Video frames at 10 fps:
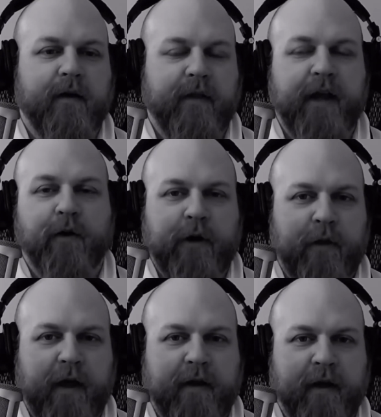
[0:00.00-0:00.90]
They don't know
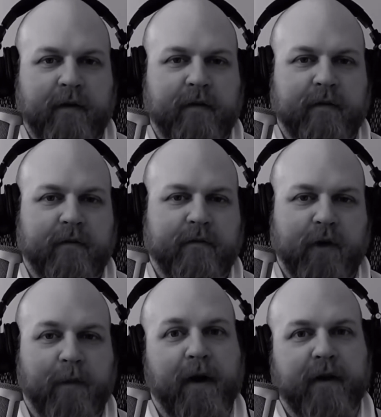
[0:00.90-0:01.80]
that yet, so
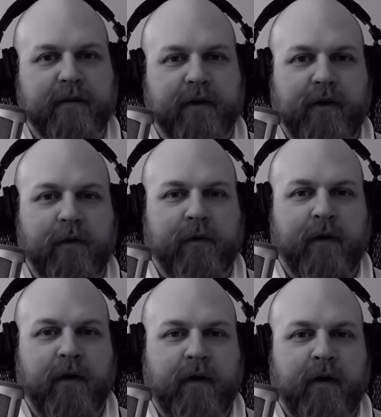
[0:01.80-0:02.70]
I'm not going to tell you.
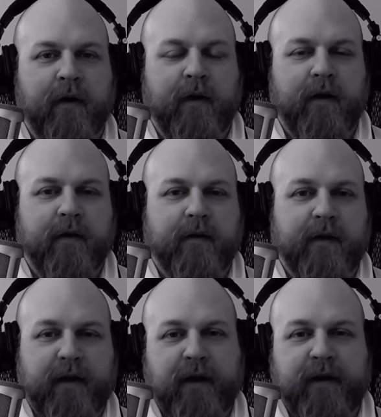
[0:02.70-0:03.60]

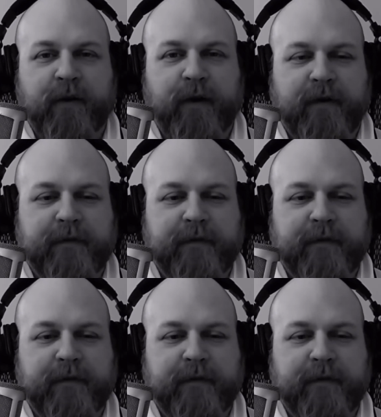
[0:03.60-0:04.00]
Not yet, anyway.